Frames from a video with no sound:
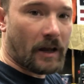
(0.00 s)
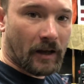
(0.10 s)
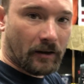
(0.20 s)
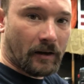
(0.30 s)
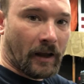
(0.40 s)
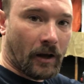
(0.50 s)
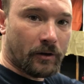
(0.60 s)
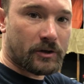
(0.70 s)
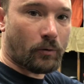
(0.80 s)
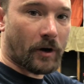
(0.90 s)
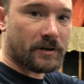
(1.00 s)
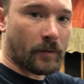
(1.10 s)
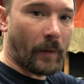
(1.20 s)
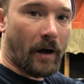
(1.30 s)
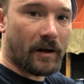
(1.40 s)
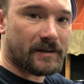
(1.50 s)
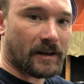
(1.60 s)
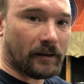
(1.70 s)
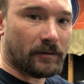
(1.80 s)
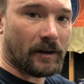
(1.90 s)
it goes to where it's
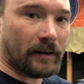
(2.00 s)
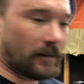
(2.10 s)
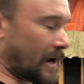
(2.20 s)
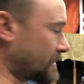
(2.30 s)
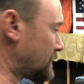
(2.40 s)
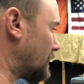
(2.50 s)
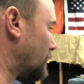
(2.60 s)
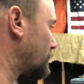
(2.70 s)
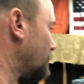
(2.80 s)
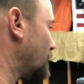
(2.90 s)
unbalanced. It likes to